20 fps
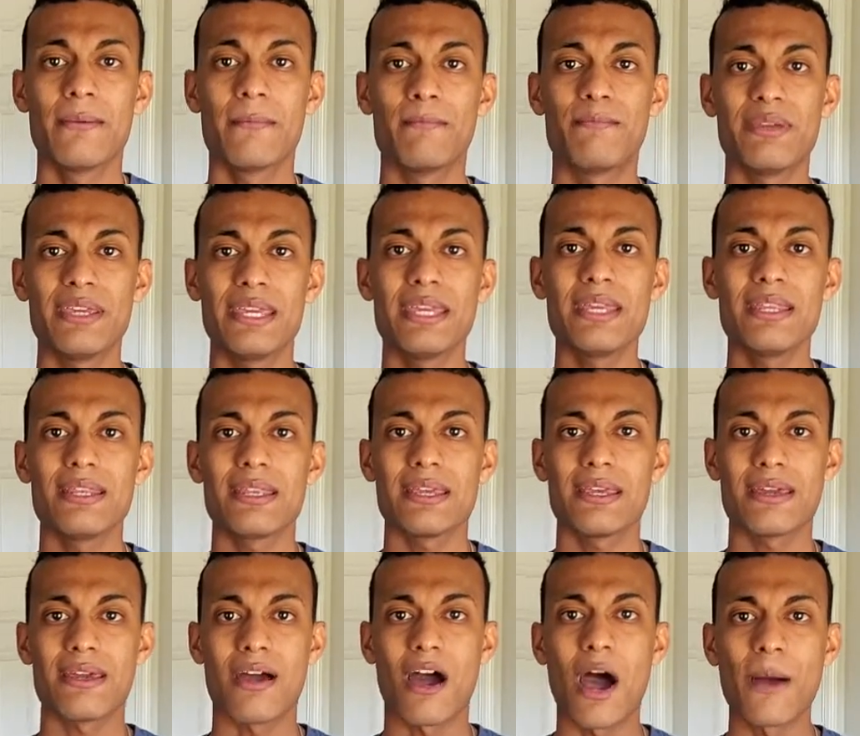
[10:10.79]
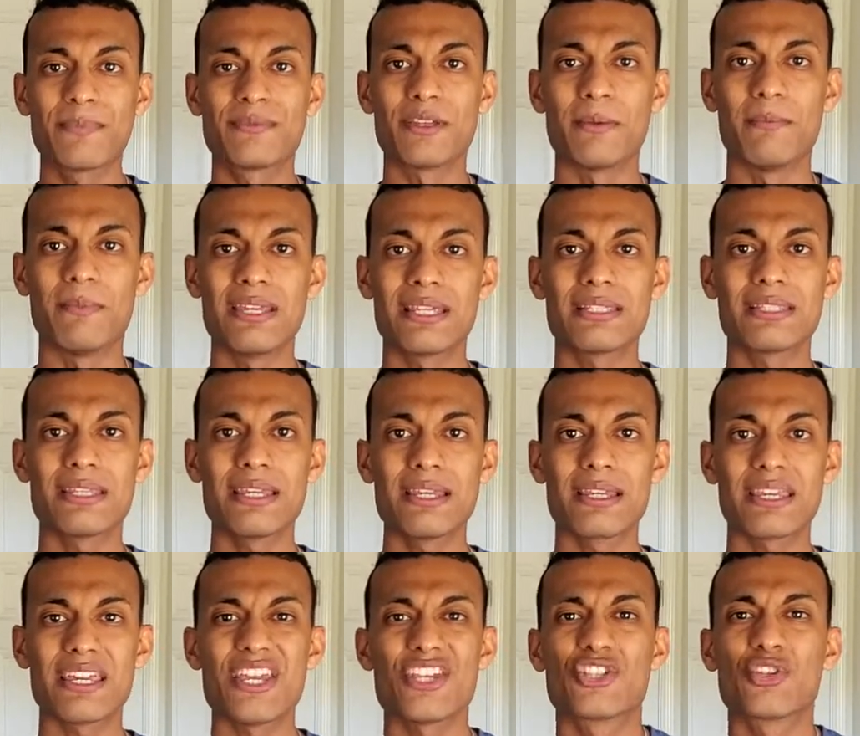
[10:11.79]
Being optimistic
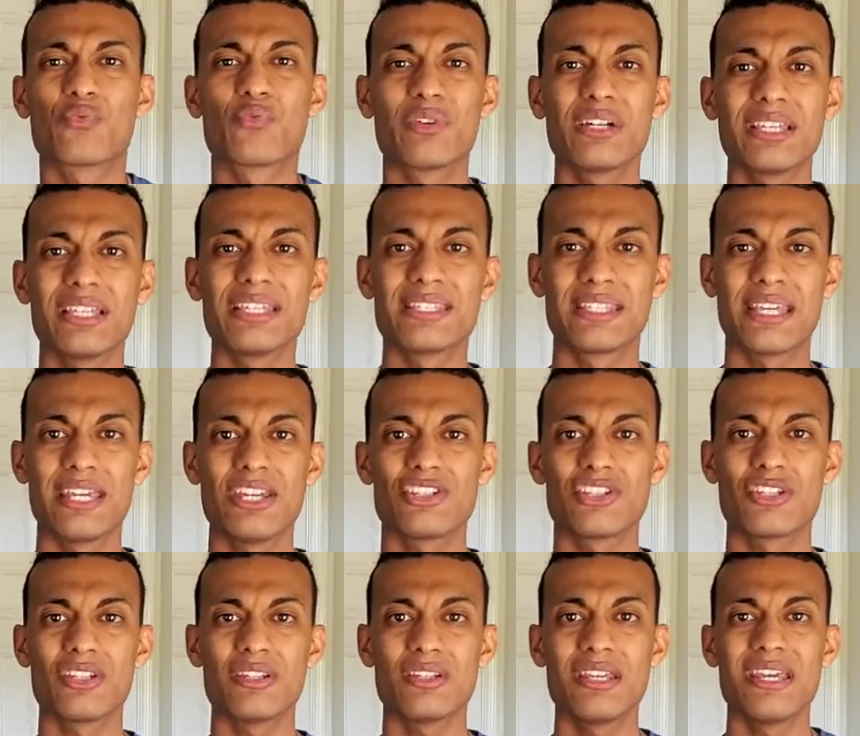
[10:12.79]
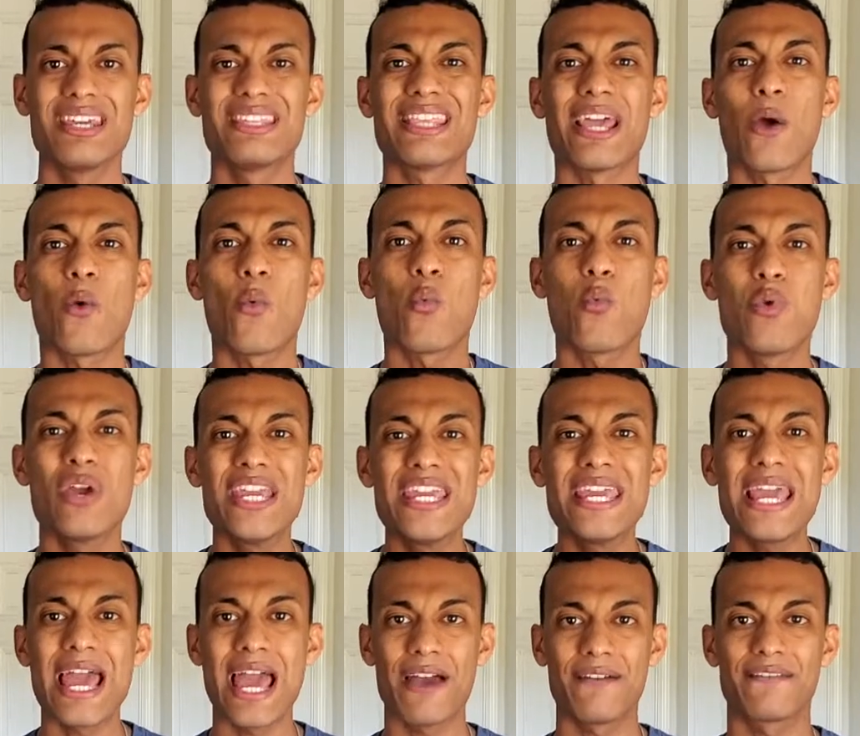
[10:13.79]
is a realization that we
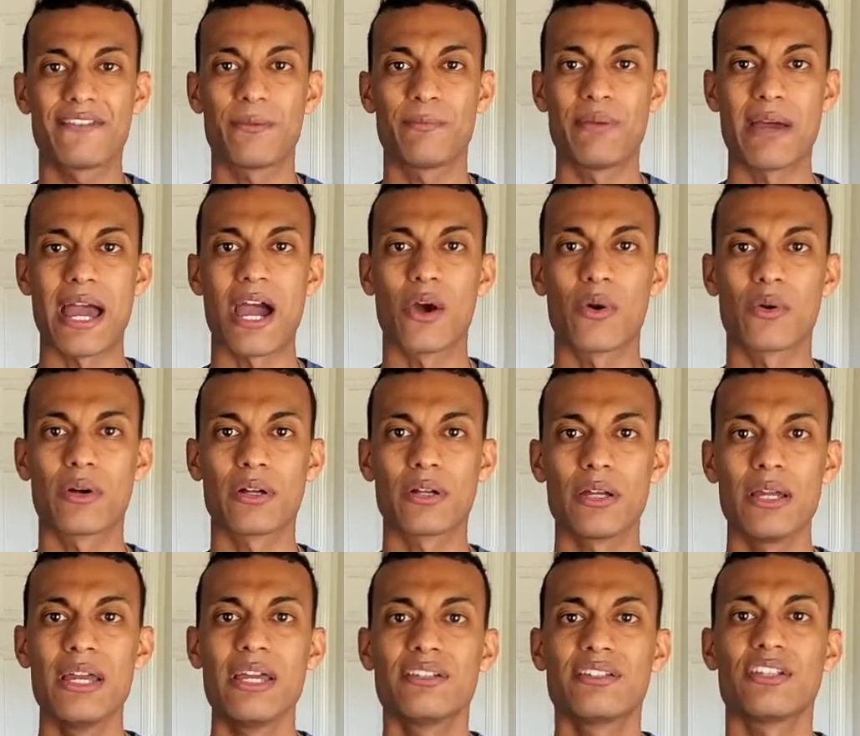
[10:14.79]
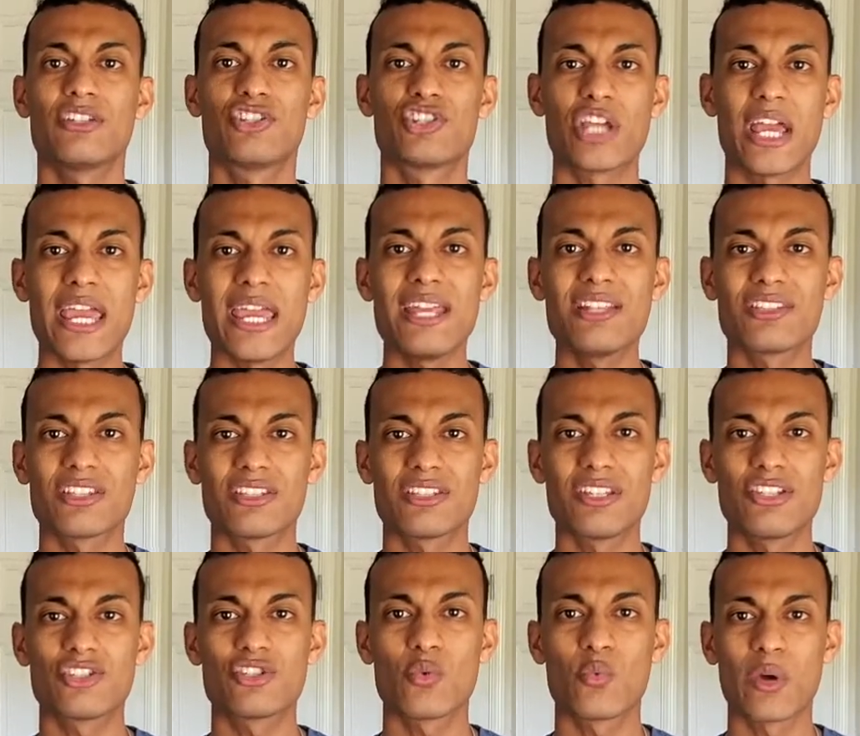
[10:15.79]
have the power to change the
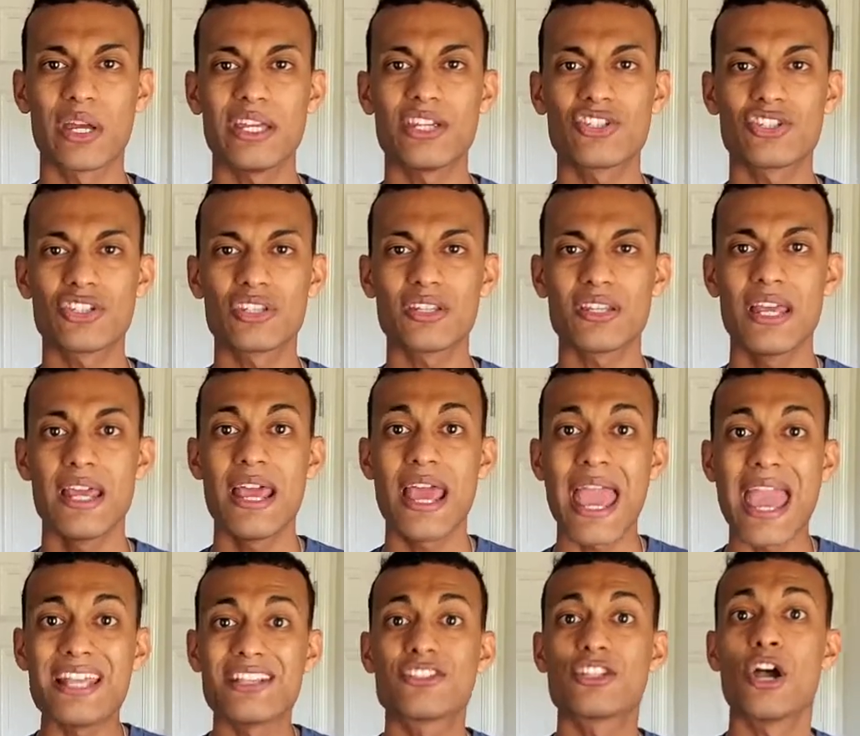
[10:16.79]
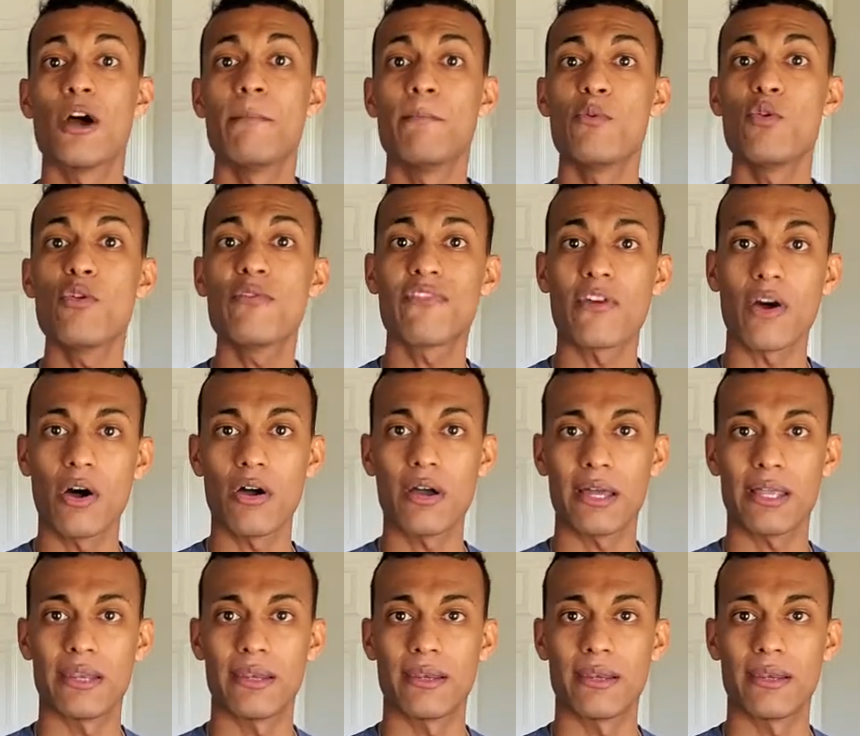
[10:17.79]
situation and to move on.